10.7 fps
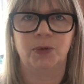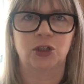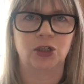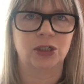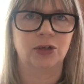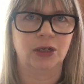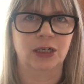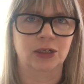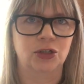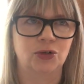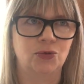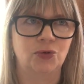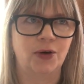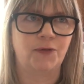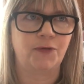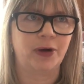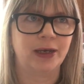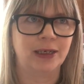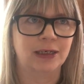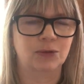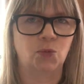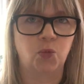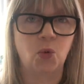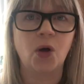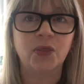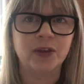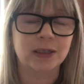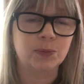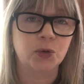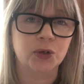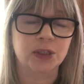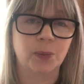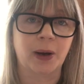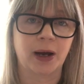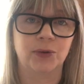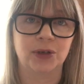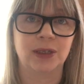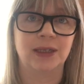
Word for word: but just looking to find what this book is about.